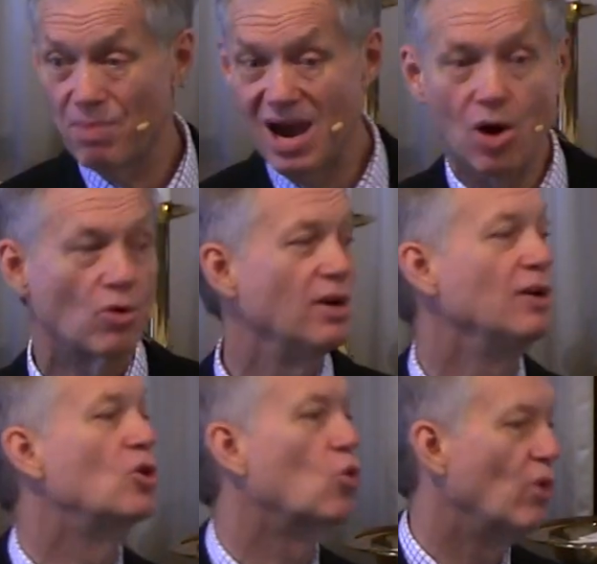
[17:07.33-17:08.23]
power
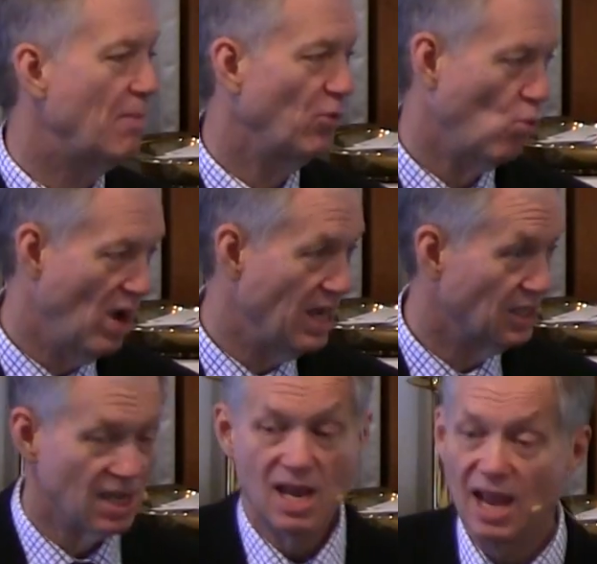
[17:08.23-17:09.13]
in corrupt
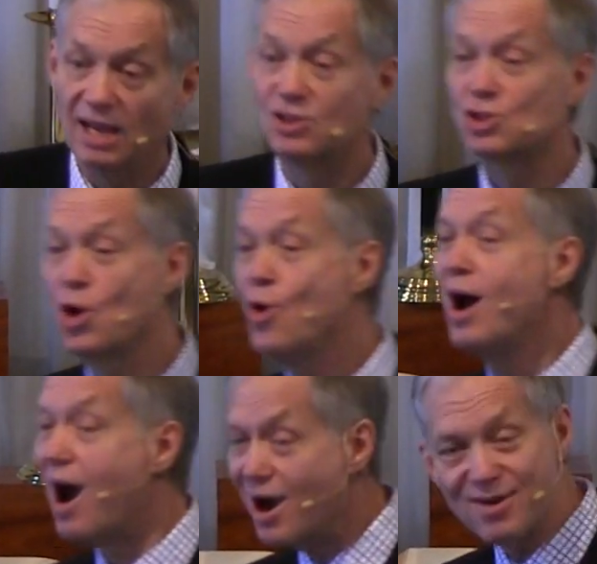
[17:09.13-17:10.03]
ways. And so
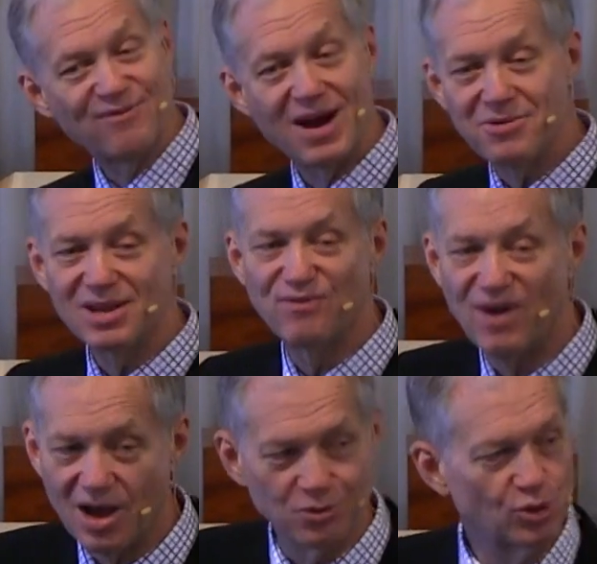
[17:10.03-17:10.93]
our founding
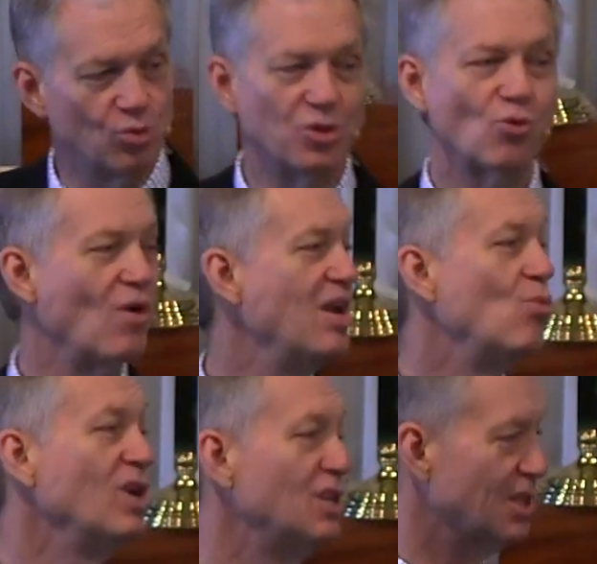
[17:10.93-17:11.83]
fathers, with great
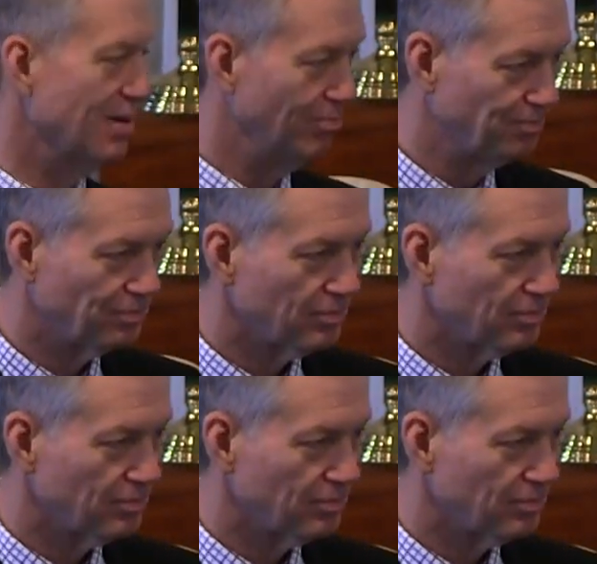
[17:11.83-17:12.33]
wisdom,